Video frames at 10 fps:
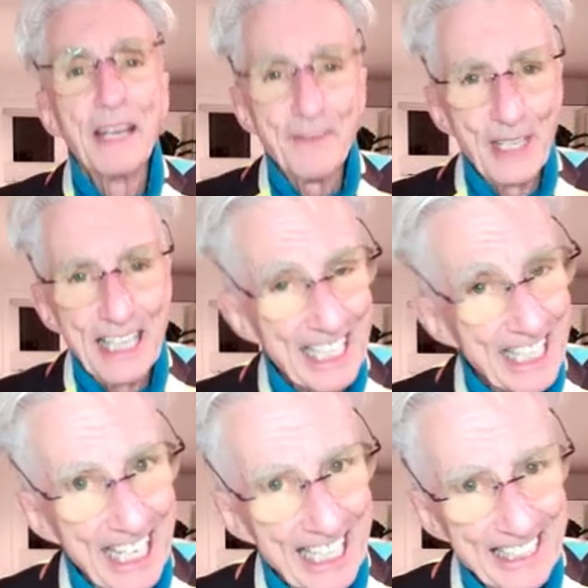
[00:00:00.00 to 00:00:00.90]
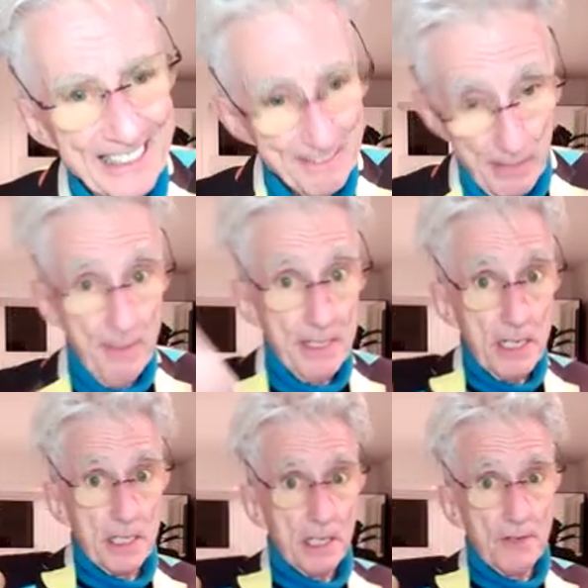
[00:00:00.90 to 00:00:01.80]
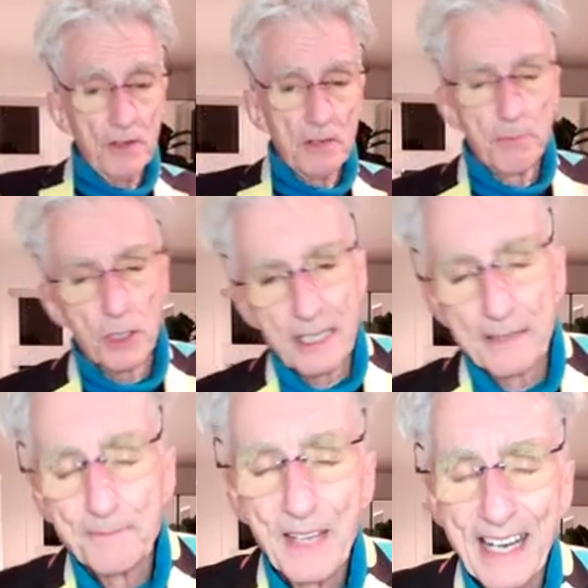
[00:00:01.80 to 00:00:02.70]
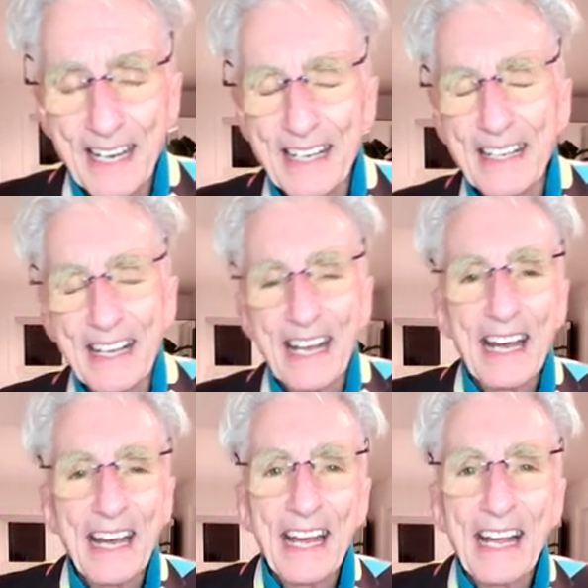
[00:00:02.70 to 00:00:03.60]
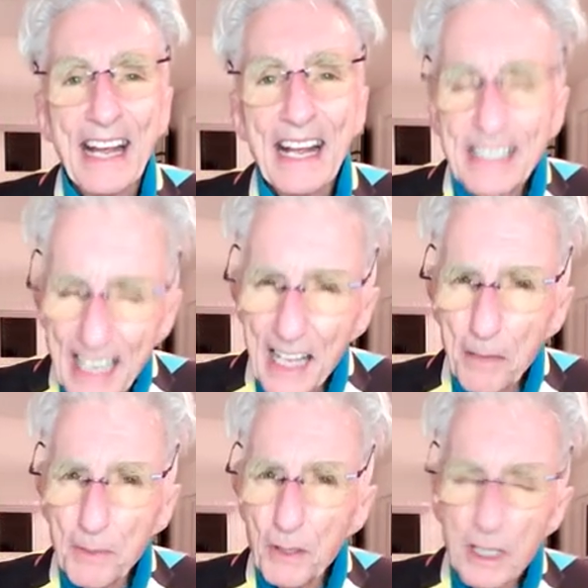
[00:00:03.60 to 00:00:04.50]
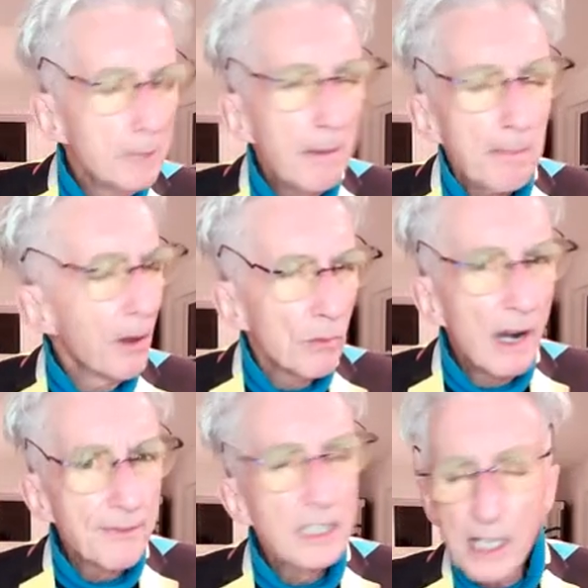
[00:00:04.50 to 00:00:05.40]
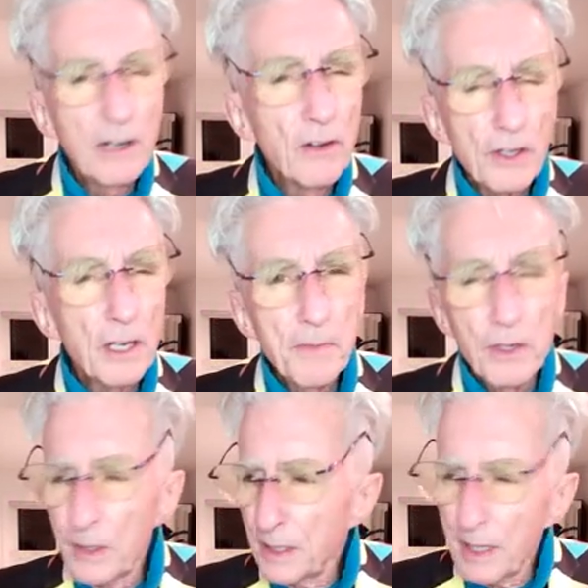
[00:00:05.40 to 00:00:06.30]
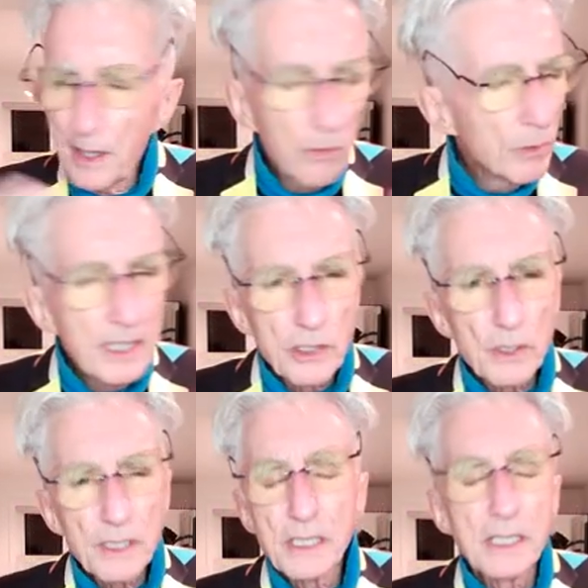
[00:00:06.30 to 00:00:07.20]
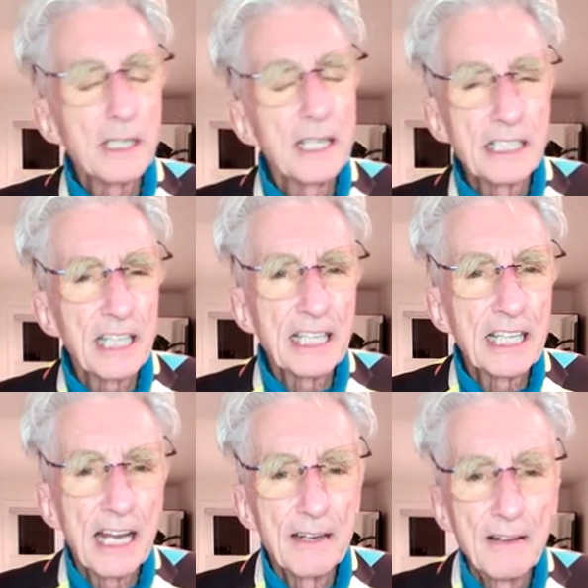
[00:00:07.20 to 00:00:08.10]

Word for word: Maybe they can't. Maybe it's a six foot booking. Uh, and, and, to help you, these people are referenced. They know the community. They know resources and things like that.